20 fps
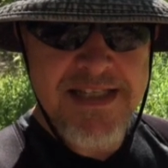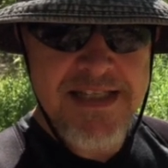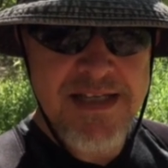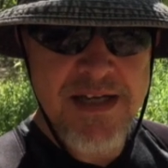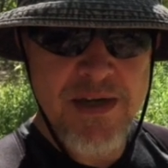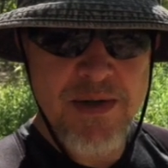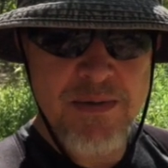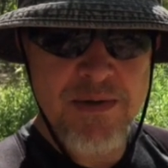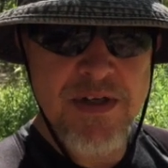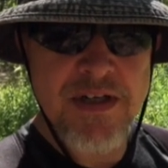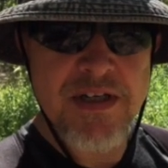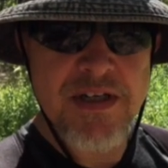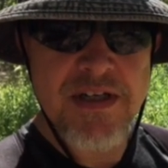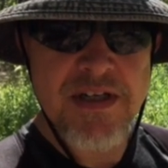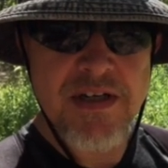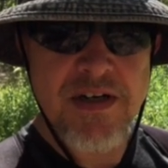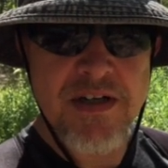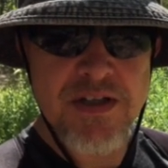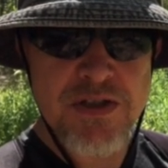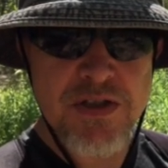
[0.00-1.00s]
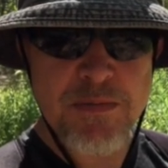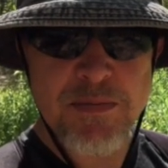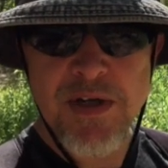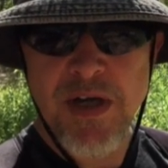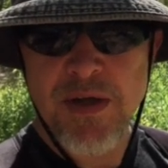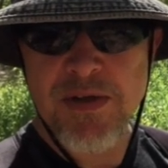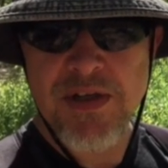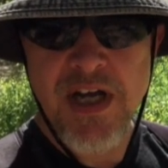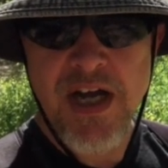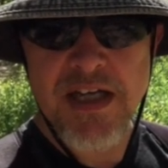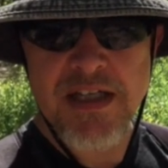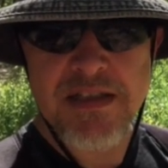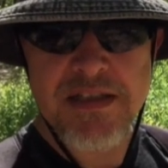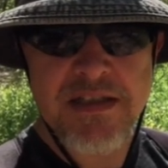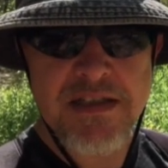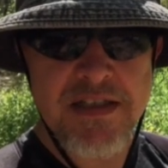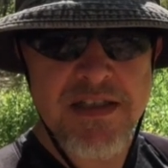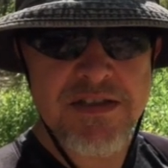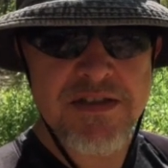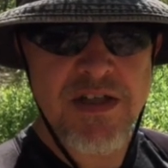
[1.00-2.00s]
so I should be okay
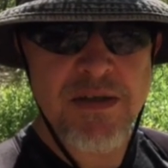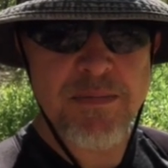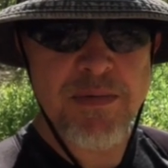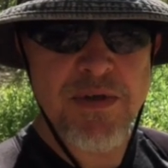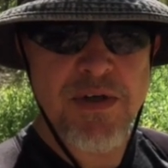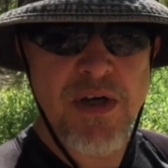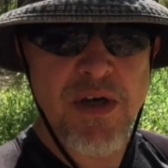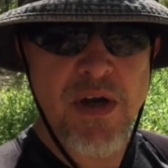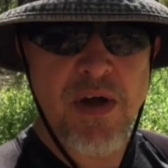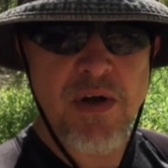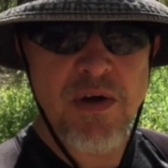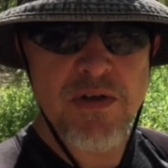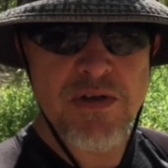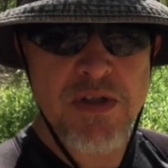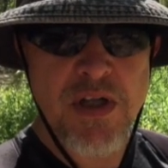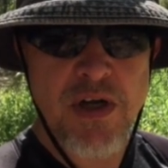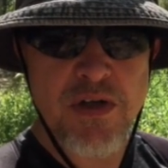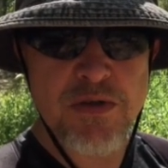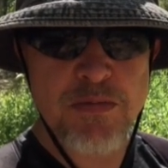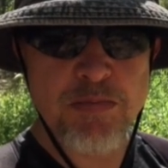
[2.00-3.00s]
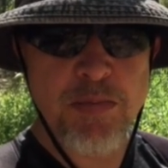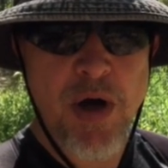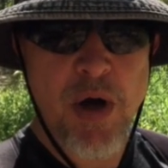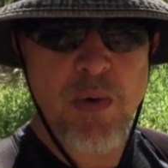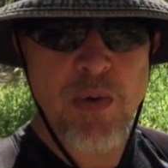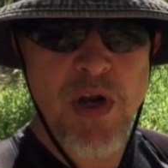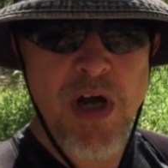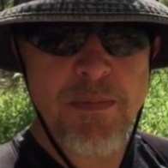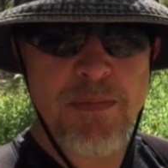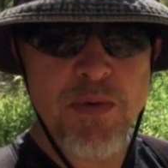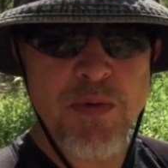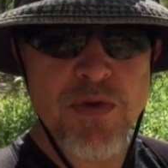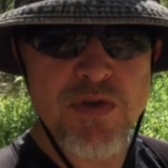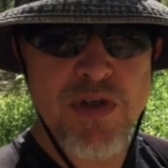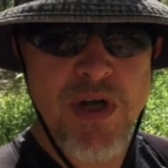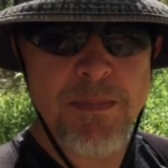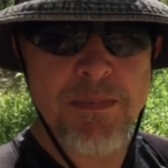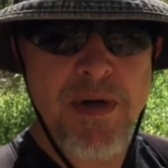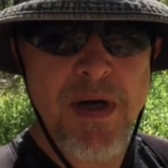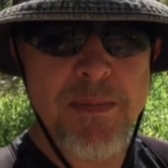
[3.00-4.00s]
unless I put a large pole up or
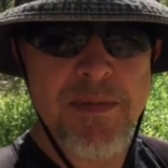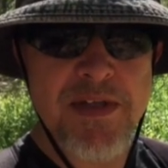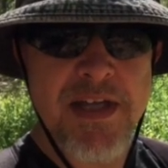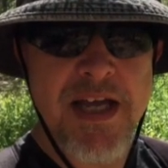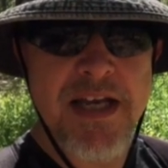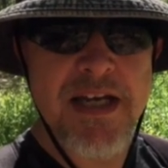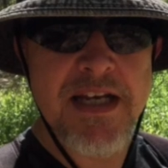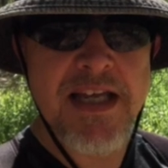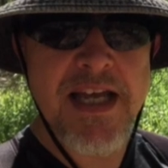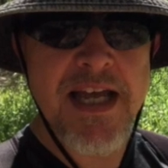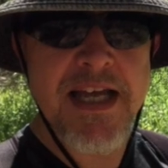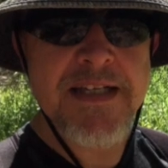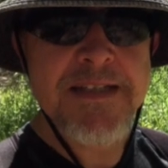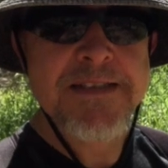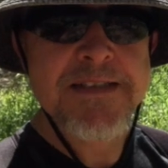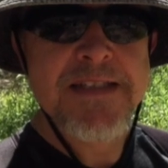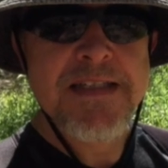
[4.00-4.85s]
jump up and down in the air.